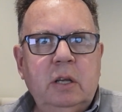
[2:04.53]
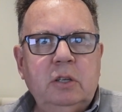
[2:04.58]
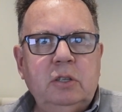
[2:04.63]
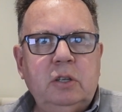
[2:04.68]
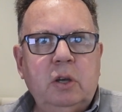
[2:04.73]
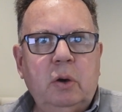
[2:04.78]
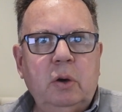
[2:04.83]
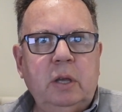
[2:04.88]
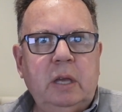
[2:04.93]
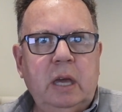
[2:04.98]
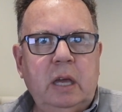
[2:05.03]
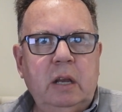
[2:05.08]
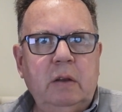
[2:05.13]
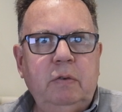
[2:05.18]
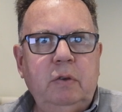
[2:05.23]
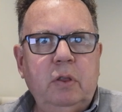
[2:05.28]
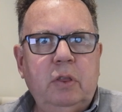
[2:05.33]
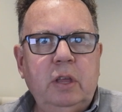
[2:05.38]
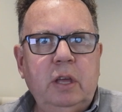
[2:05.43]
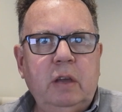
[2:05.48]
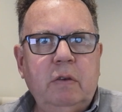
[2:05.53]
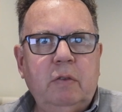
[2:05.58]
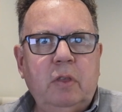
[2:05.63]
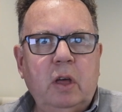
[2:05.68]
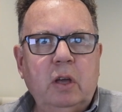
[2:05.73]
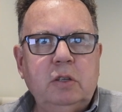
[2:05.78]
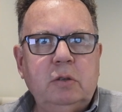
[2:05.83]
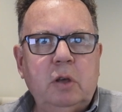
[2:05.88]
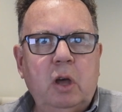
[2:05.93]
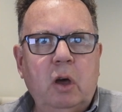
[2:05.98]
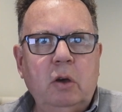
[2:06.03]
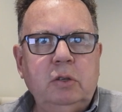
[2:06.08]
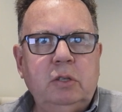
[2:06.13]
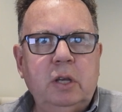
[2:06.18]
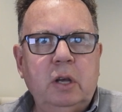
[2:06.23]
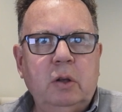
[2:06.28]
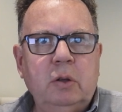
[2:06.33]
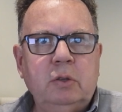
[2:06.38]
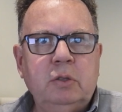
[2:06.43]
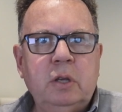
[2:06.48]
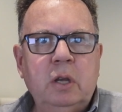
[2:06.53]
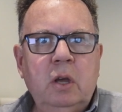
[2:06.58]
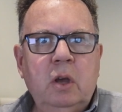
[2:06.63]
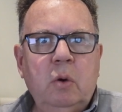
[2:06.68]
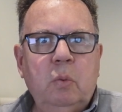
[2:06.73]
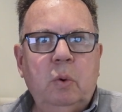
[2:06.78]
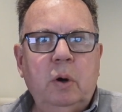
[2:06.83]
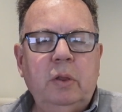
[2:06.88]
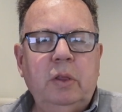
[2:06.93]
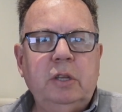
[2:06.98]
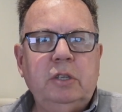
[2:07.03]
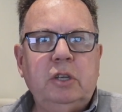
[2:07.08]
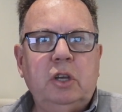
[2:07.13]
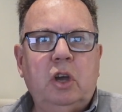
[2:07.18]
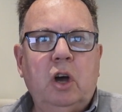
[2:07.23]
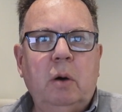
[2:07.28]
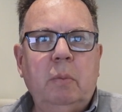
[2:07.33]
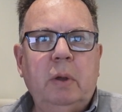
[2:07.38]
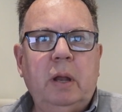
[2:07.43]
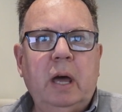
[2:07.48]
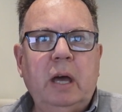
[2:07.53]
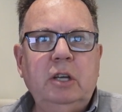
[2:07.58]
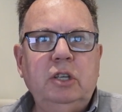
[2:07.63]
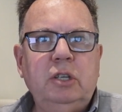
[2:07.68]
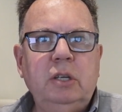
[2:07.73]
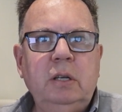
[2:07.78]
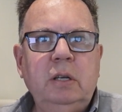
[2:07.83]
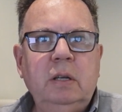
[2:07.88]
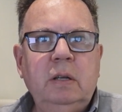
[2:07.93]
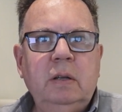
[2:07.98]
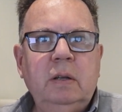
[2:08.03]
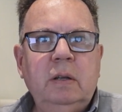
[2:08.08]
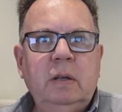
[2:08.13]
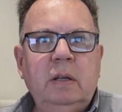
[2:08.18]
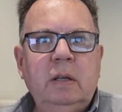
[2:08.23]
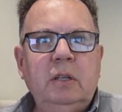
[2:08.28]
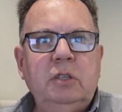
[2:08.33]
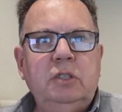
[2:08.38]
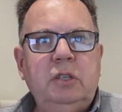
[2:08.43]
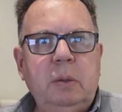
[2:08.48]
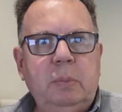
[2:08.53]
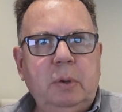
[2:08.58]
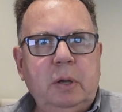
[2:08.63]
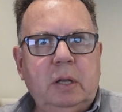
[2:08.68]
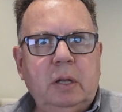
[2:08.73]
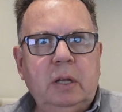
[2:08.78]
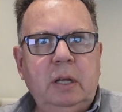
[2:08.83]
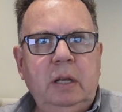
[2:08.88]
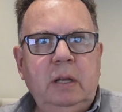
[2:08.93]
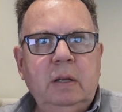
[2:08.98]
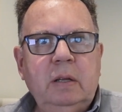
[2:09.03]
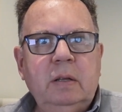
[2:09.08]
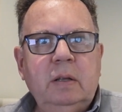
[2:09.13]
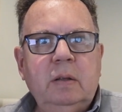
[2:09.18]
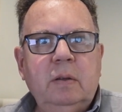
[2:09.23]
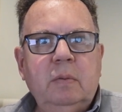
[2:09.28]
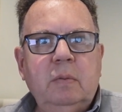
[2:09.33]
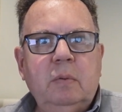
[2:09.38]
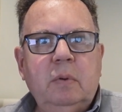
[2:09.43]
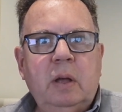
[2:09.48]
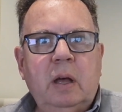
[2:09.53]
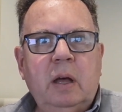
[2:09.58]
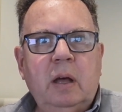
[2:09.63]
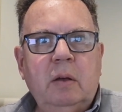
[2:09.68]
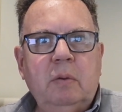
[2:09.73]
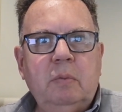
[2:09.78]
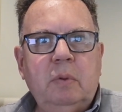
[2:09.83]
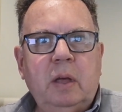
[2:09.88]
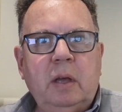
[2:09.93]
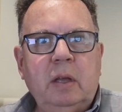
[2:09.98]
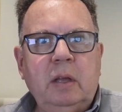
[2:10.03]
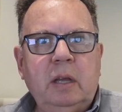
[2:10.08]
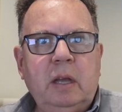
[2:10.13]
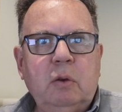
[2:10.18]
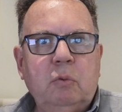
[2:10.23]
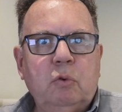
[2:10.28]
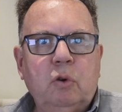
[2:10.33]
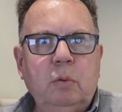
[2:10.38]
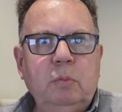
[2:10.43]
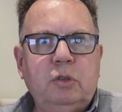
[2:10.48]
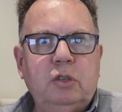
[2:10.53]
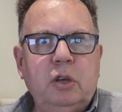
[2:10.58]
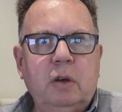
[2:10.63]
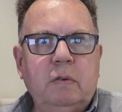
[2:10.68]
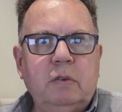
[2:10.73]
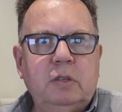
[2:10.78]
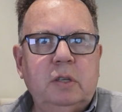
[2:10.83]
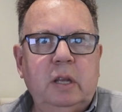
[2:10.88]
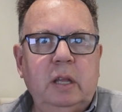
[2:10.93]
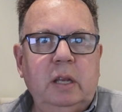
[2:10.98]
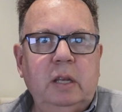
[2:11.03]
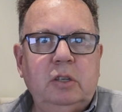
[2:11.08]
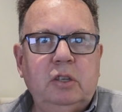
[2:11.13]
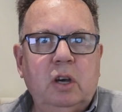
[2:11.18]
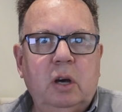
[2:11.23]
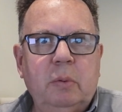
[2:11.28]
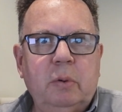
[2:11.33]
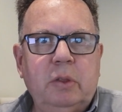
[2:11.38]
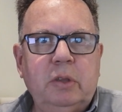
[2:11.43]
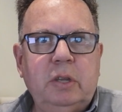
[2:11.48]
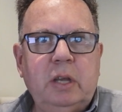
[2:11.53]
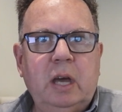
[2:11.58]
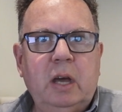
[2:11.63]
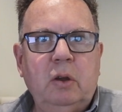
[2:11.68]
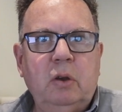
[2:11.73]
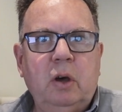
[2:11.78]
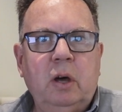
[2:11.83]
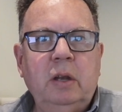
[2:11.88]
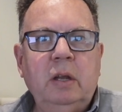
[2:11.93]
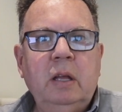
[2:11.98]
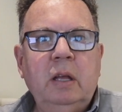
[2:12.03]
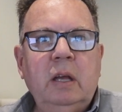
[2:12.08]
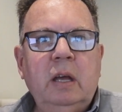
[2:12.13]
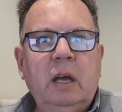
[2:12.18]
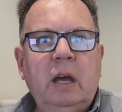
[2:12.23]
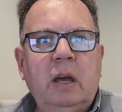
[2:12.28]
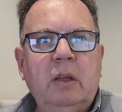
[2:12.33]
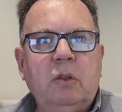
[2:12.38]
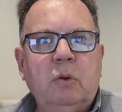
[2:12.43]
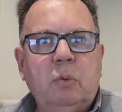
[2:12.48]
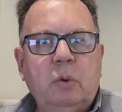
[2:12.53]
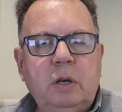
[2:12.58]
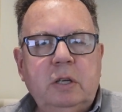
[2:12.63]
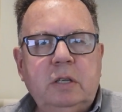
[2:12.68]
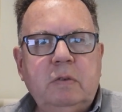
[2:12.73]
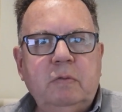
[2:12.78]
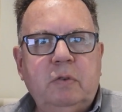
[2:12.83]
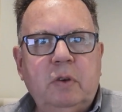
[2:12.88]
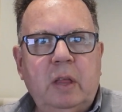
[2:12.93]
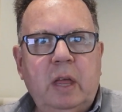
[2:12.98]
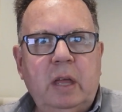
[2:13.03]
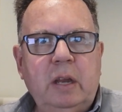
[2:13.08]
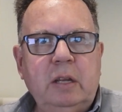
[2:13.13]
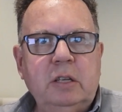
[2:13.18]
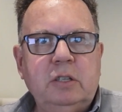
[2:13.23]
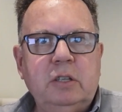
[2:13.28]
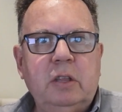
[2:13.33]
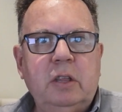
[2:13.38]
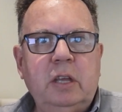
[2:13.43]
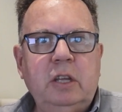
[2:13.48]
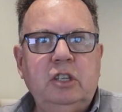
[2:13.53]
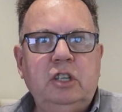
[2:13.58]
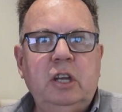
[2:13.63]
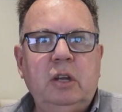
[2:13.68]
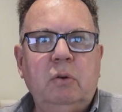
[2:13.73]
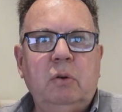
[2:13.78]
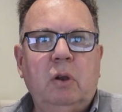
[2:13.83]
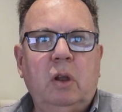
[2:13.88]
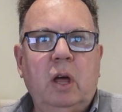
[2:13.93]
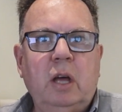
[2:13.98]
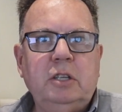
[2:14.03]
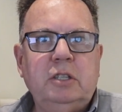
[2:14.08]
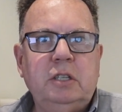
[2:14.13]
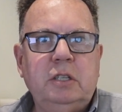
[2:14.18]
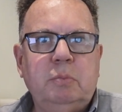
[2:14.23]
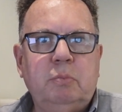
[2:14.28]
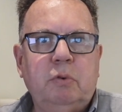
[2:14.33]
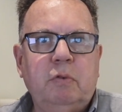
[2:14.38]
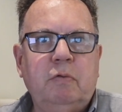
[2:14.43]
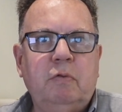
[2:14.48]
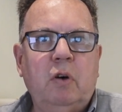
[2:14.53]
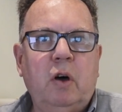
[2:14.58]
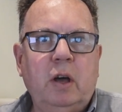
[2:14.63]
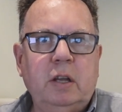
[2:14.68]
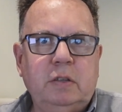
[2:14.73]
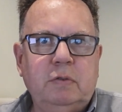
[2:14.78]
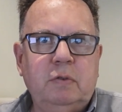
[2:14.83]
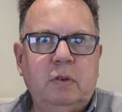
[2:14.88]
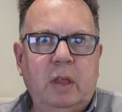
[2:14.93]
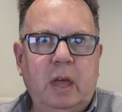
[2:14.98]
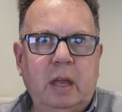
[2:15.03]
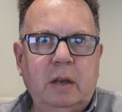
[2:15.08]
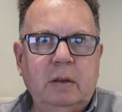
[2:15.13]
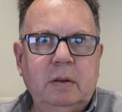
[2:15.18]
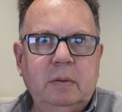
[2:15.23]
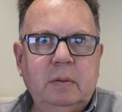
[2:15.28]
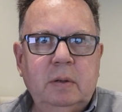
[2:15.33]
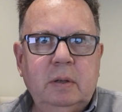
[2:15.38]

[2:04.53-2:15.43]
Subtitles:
So again, if you think of those hotels where there's accommodation, typically they can get room service at any time of the day or night, and the reason for that is that their general licence provides for that.